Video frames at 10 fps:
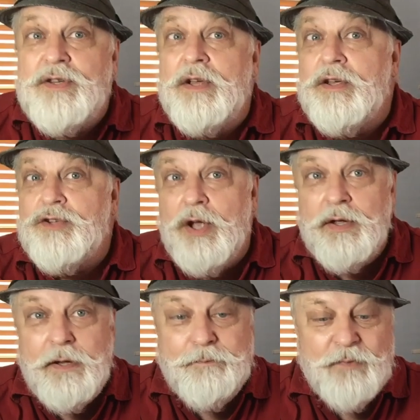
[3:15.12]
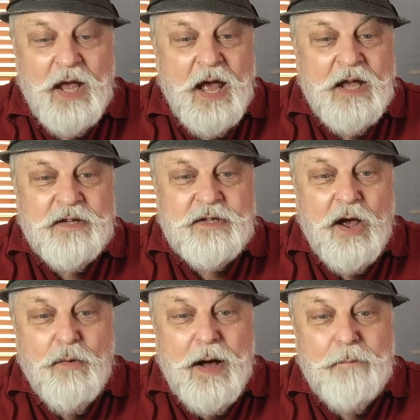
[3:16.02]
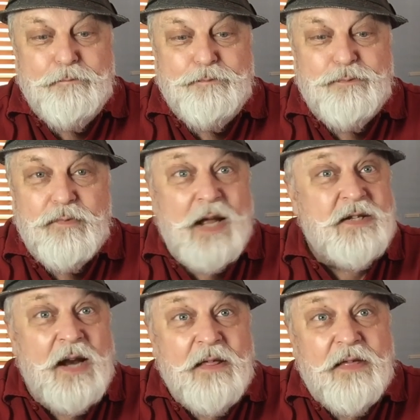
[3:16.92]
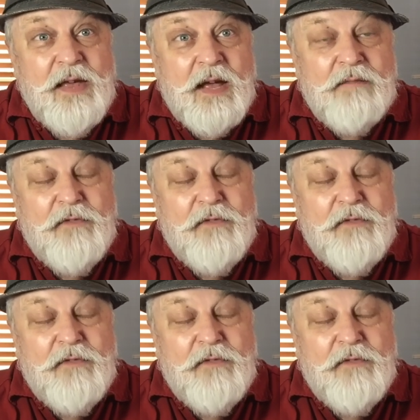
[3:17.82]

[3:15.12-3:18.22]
so I can show you. So that's another thing.